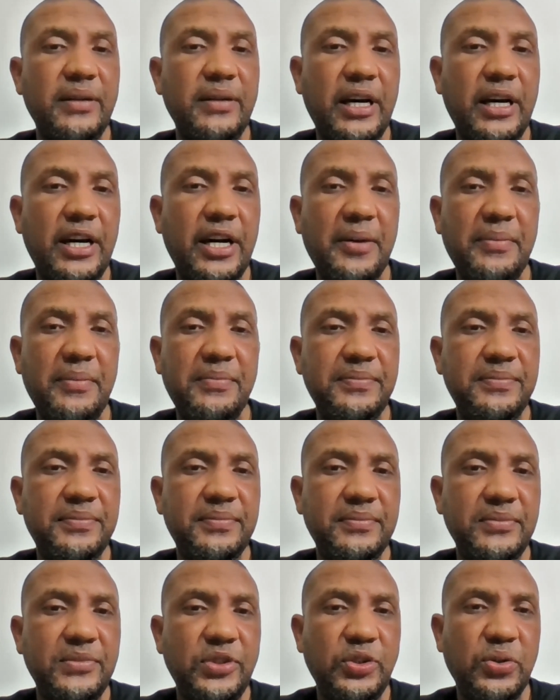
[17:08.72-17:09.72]
now,
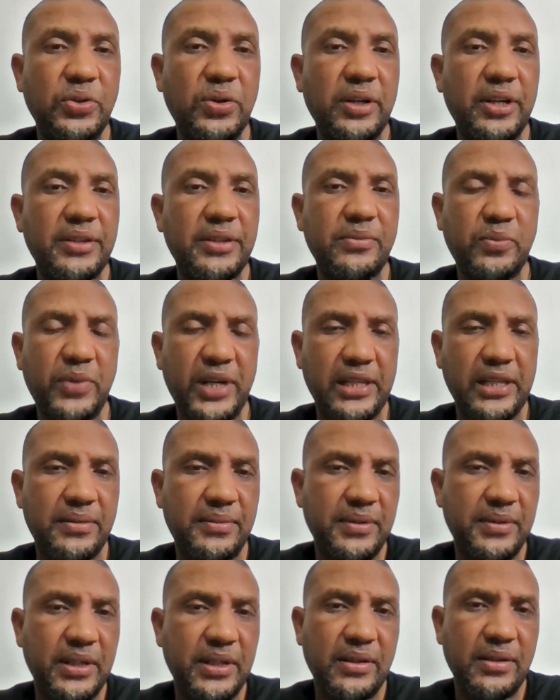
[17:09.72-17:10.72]
you
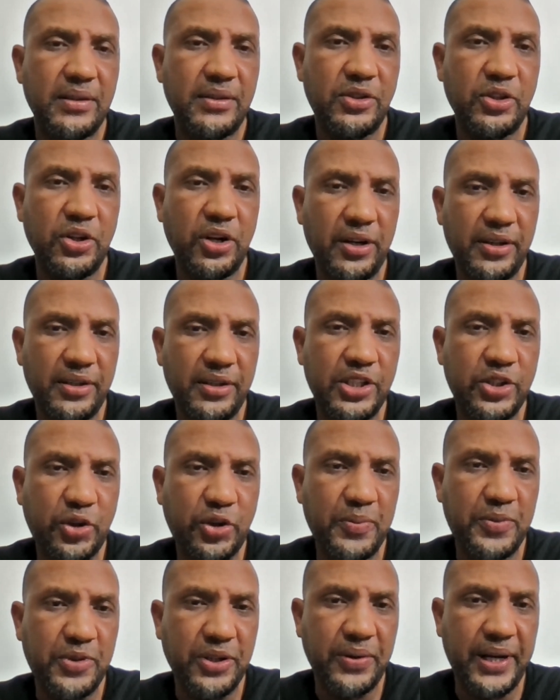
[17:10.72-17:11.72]
heard the
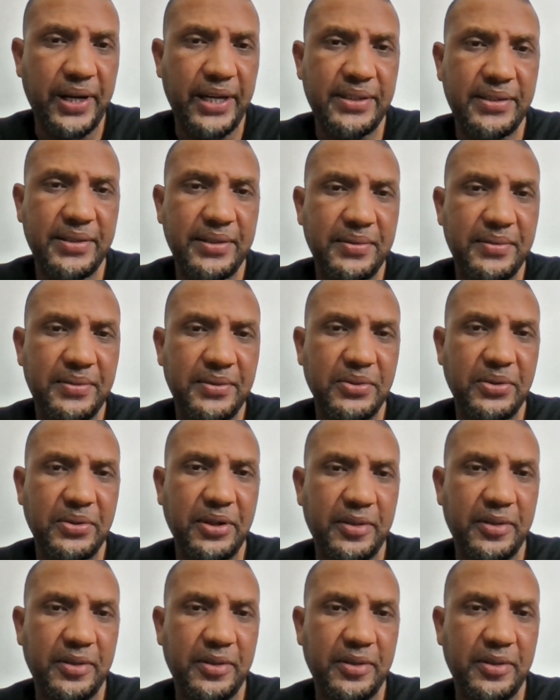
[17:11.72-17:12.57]
scripture, right?